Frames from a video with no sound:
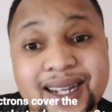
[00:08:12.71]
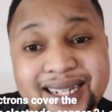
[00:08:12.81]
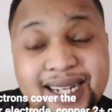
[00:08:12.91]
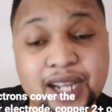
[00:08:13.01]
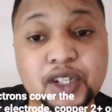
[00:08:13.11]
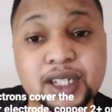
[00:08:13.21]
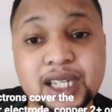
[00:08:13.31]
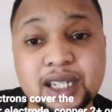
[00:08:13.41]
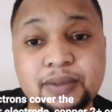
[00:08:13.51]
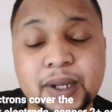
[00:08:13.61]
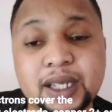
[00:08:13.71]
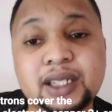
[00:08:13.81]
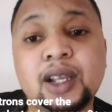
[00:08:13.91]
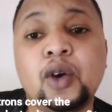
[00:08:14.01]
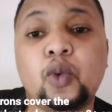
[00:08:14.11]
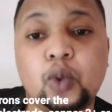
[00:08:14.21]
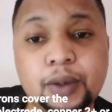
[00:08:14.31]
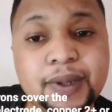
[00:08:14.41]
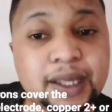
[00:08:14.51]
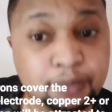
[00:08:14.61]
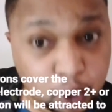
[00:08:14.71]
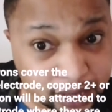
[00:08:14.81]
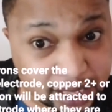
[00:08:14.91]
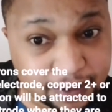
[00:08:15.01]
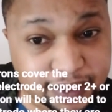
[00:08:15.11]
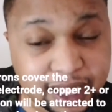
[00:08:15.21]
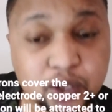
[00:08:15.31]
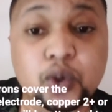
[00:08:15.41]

reduction takes place, would be the positive side.